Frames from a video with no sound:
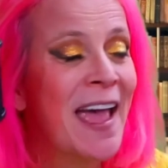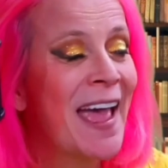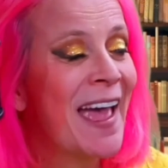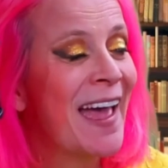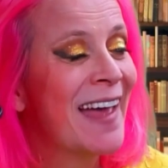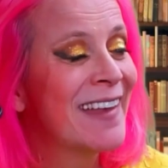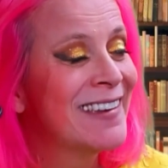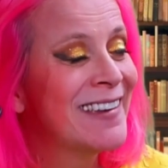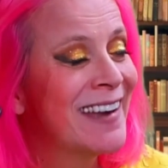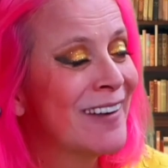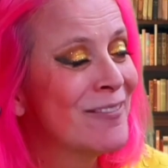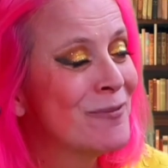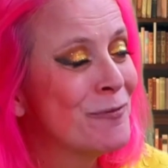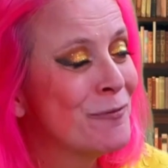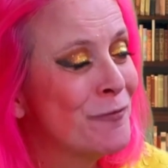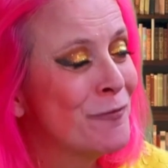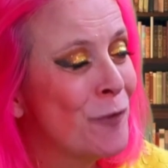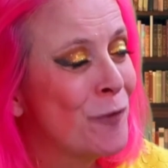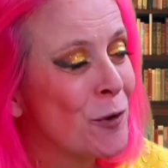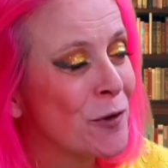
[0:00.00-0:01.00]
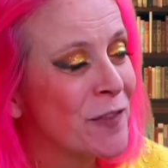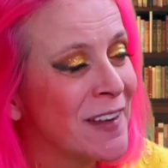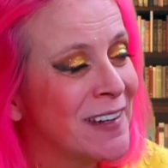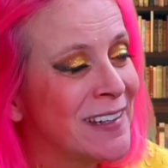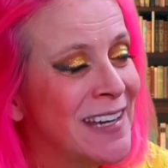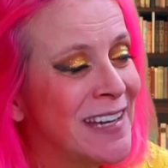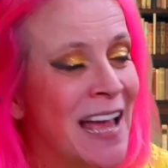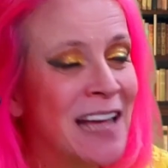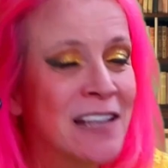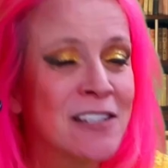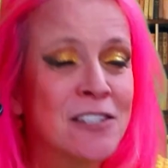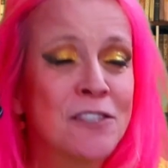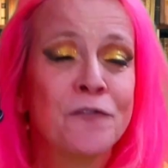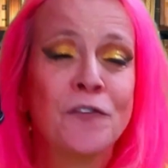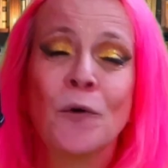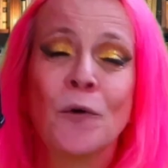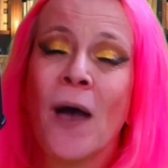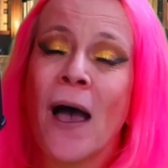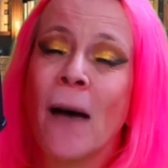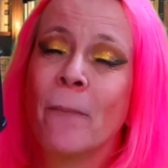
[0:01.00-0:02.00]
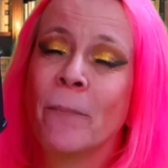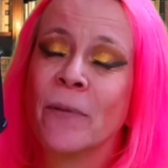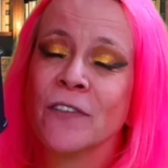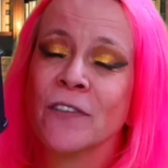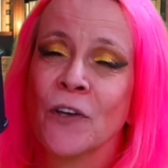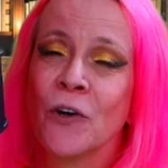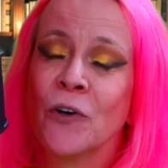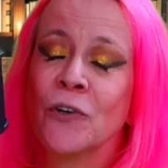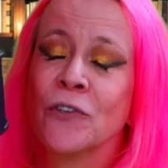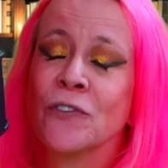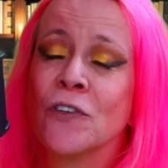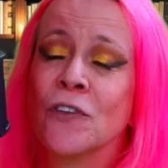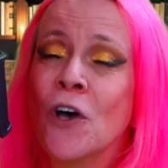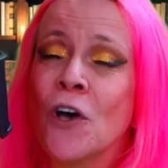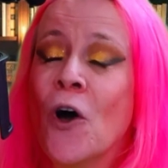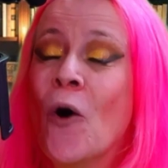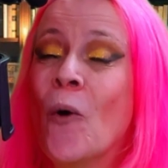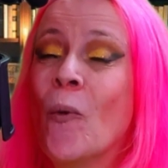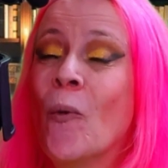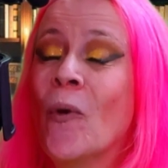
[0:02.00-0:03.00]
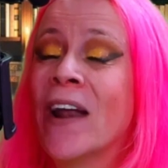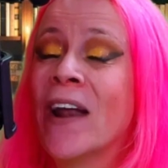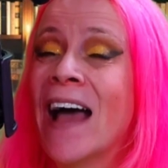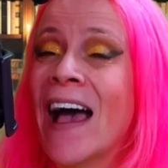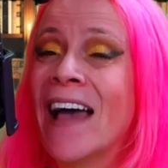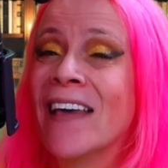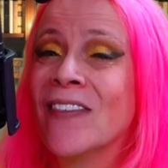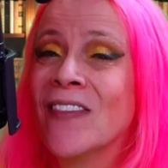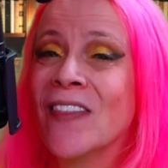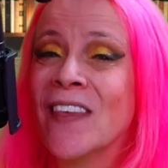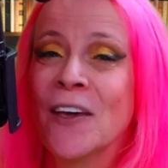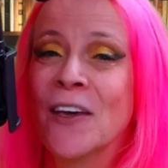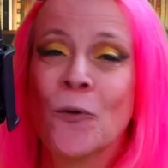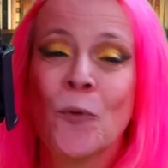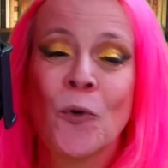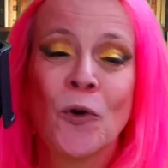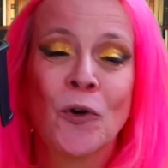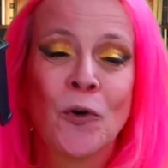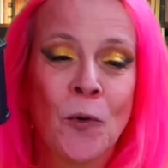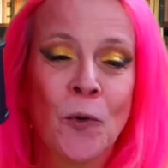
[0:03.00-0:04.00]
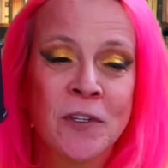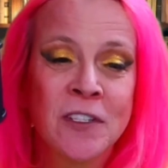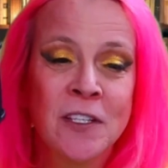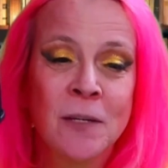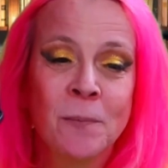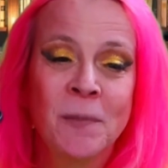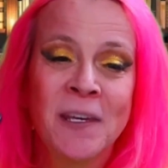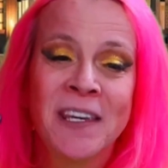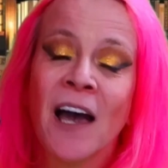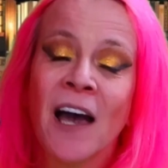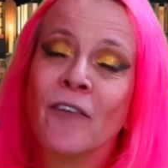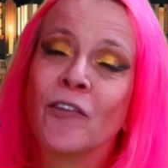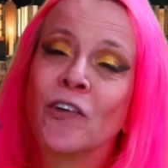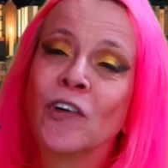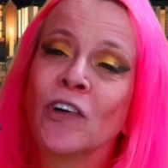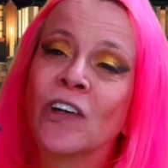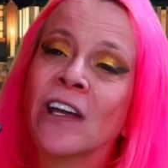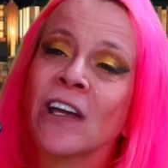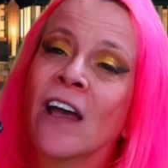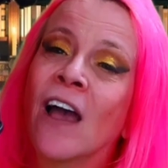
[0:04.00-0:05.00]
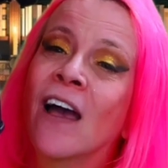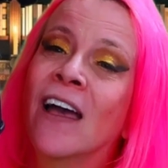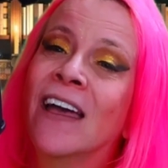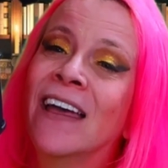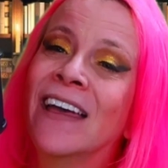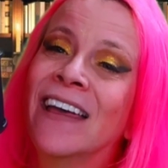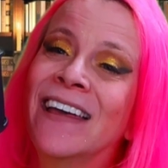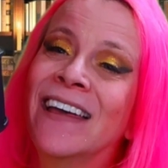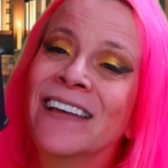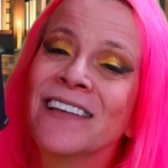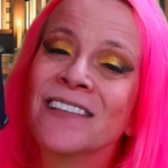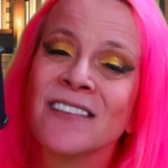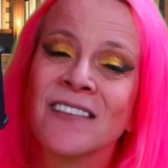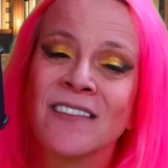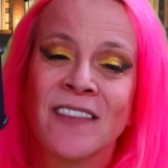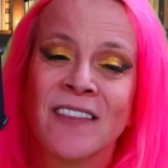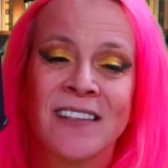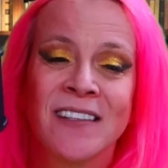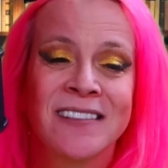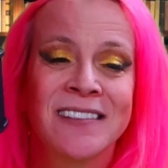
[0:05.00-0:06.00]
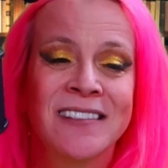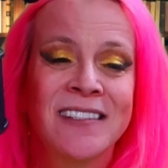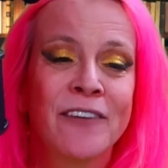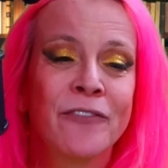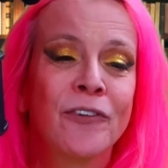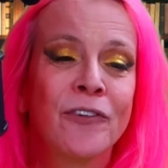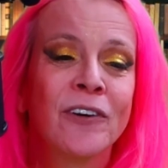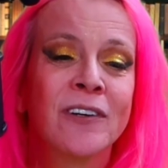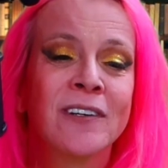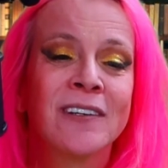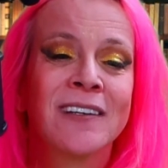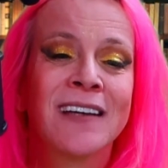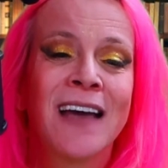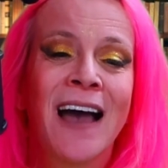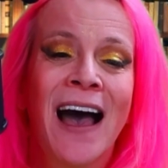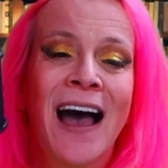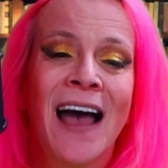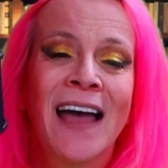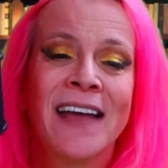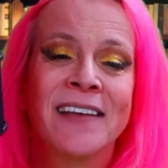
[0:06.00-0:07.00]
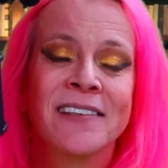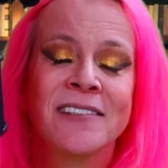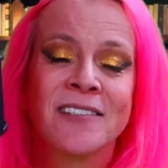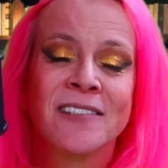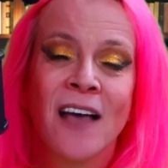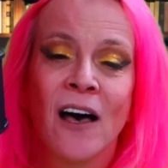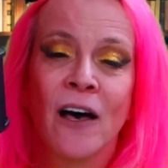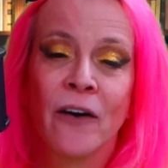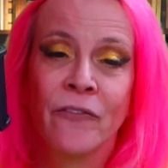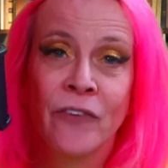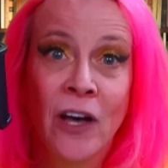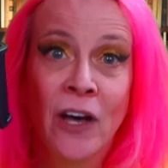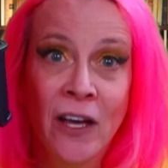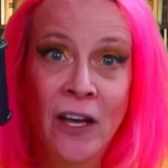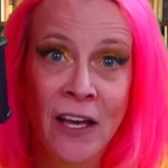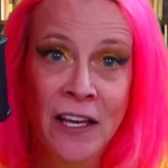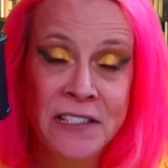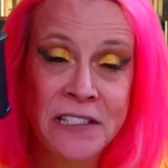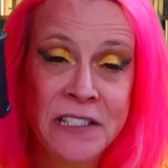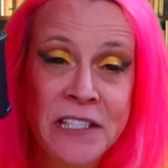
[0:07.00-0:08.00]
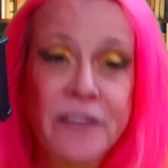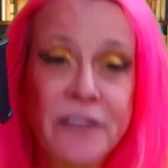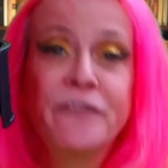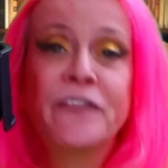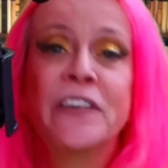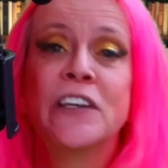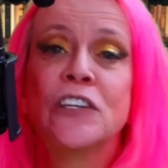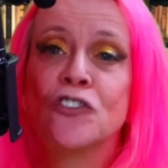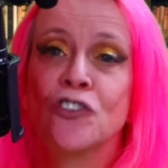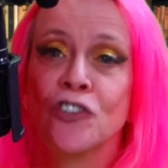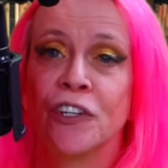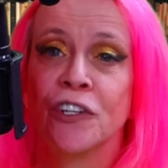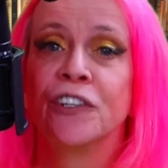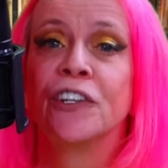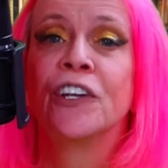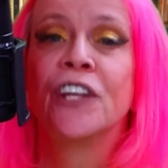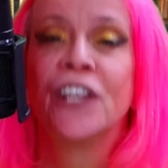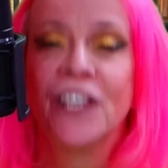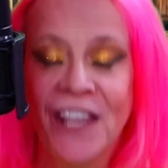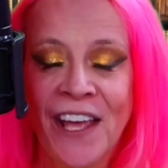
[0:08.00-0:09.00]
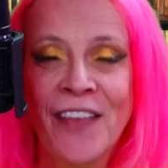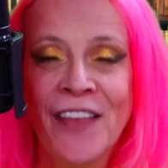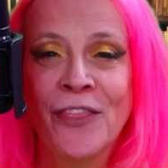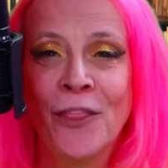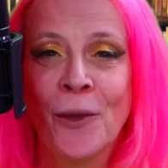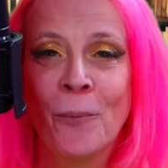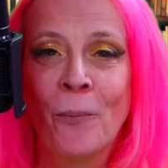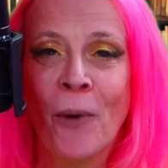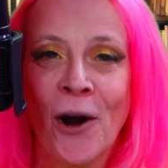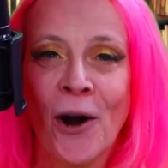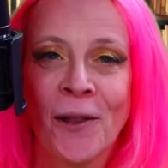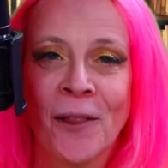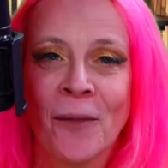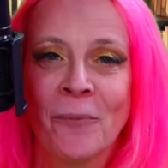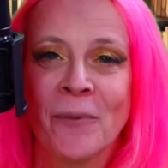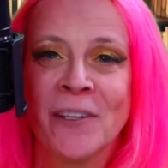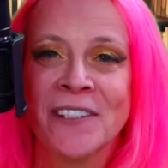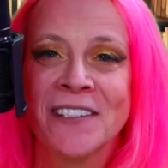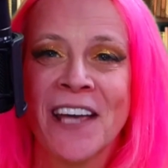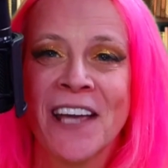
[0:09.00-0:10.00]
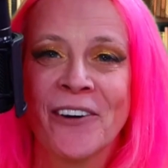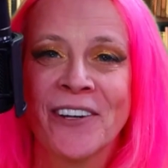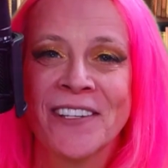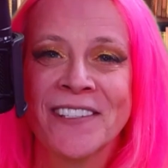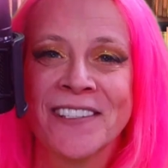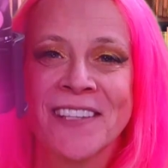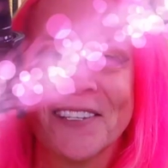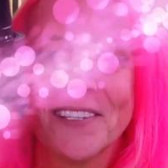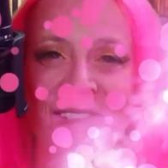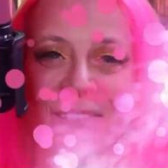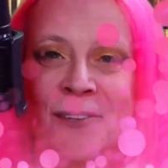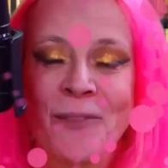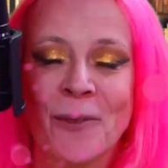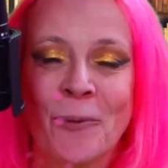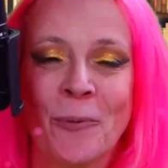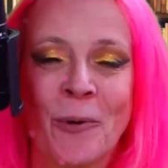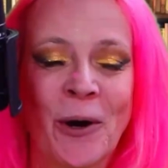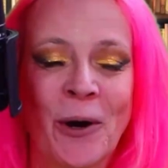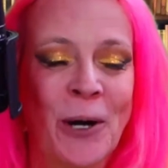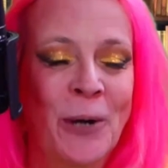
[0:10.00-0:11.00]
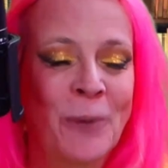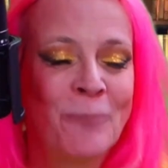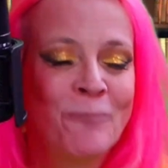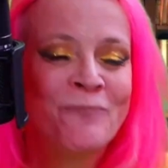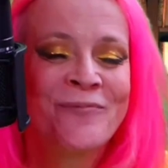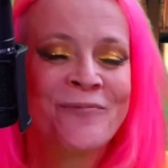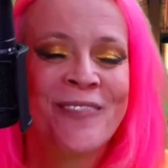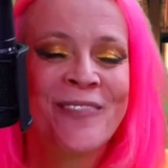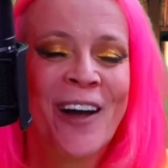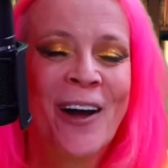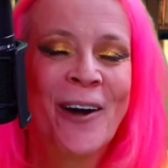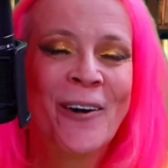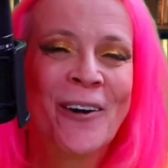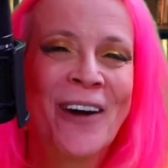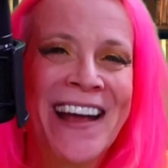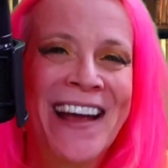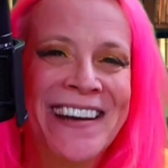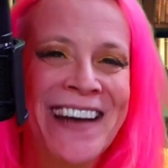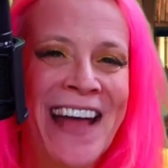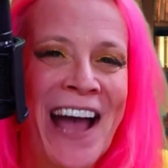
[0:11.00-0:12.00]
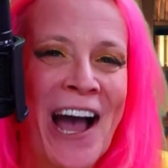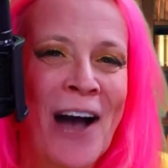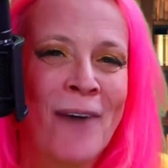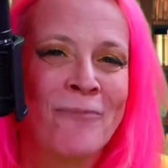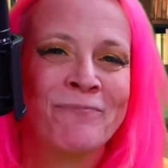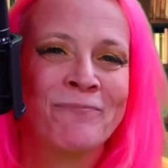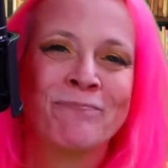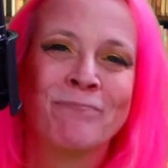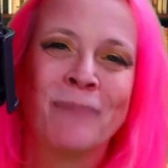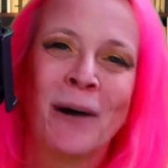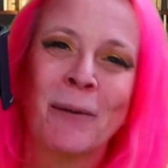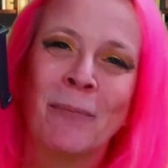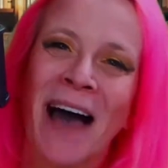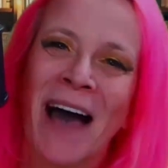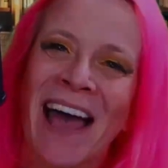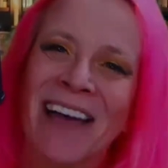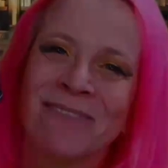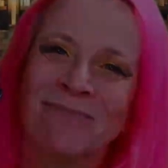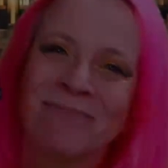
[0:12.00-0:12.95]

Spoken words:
And for the next few episodes, what I think we're going to be covering is the different kinds of division in the parliamentary sense of the word. All right, now, bye-bye.